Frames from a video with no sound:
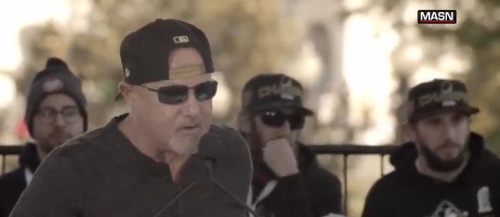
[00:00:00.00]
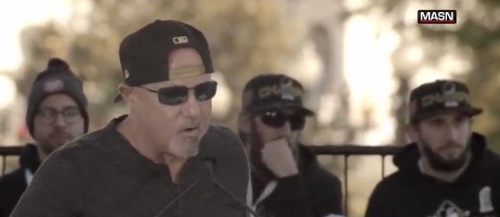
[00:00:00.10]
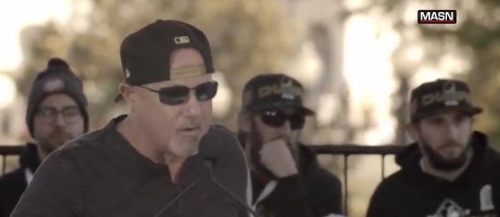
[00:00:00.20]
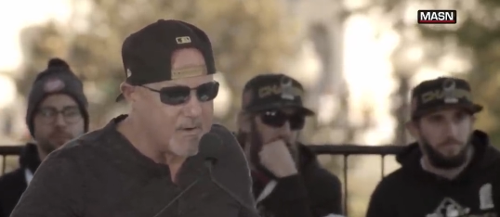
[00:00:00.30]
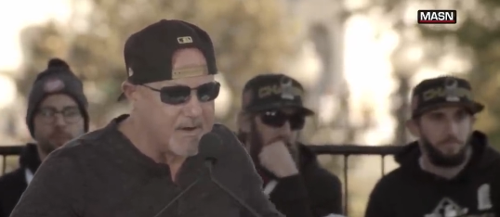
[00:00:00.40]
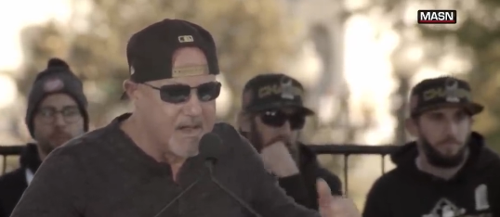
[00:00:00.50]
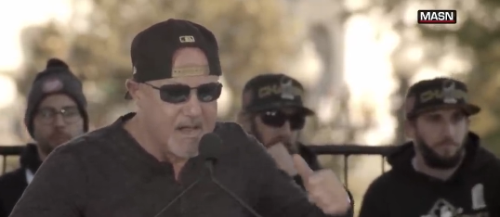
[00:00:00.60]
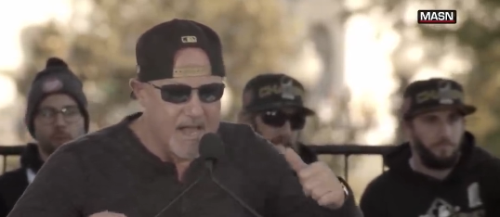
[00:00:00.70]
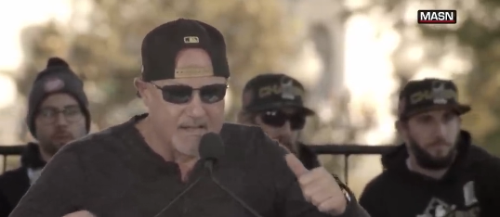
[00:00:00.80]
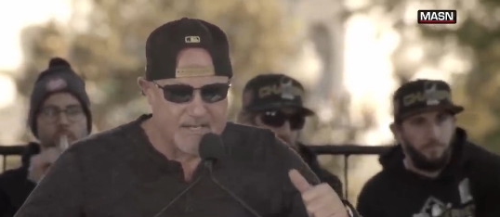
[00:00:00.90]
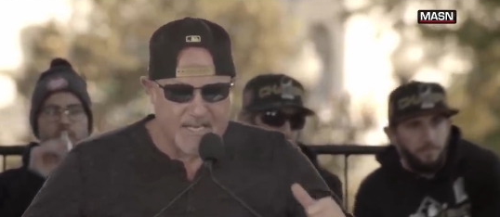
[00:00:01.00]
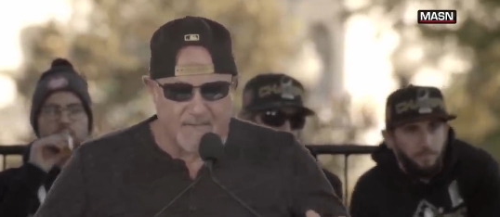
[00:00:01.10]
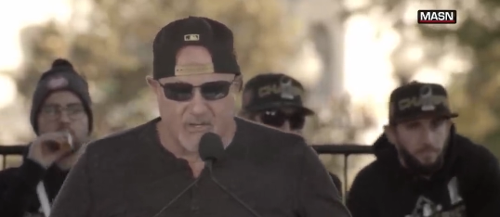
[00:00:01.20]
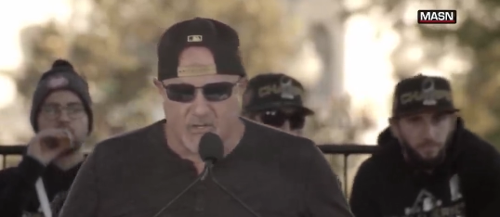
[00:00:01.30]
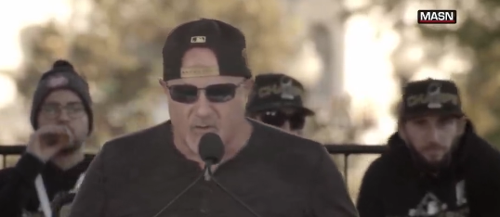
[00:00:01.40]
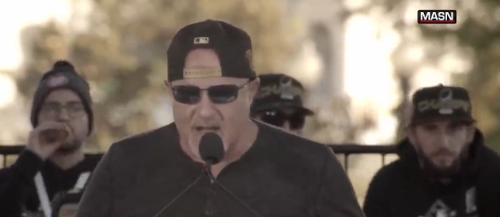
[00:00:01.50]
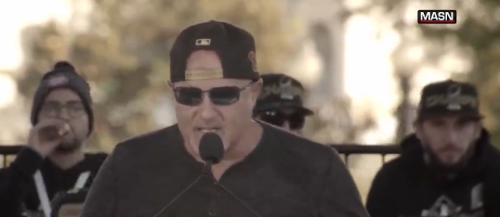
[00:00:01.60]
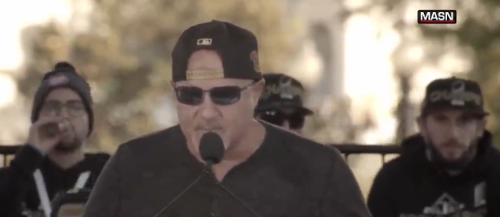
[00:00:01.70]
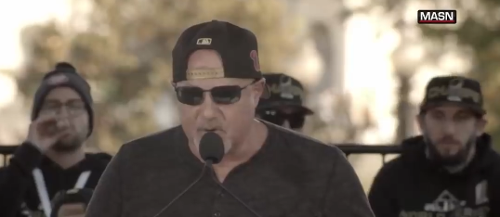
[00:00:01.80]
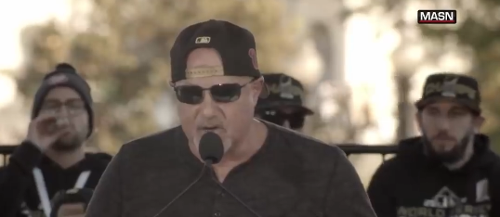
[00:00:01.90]
Speaker 1: Corbin and Steven
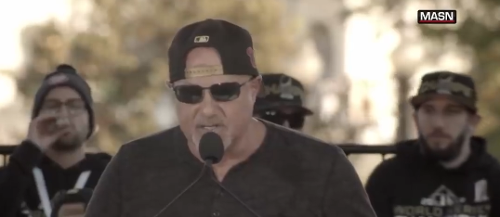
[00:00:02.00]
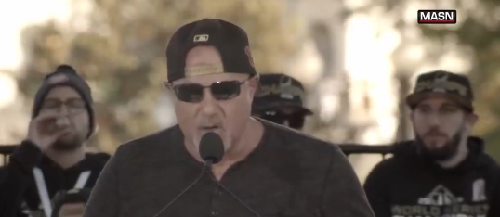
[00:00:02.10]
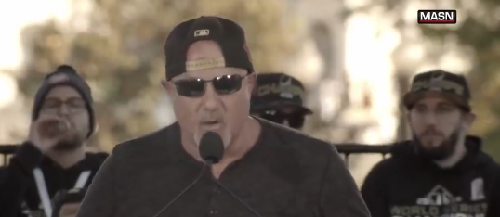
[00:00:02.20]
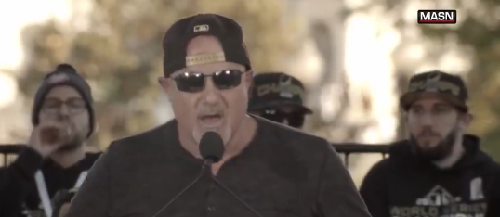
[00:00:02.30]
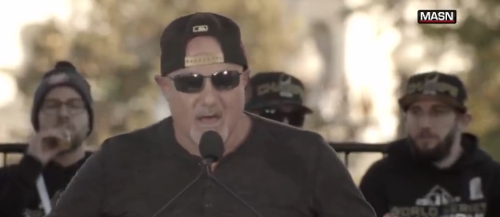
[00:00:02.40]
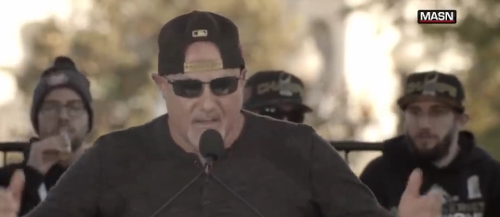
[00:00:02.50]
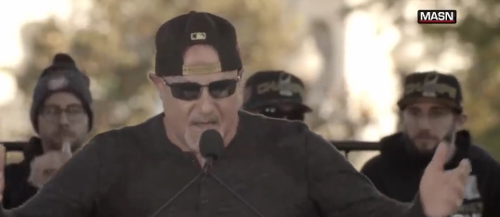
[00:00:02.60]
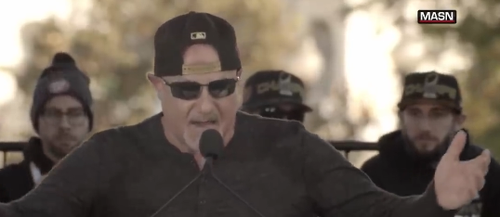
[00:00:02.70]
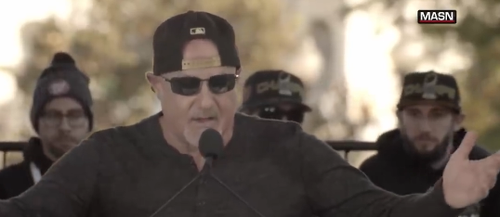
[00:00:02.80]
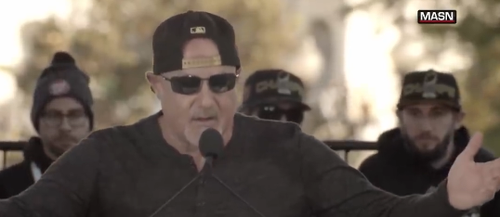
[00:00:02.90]
Strasburg. So thank you,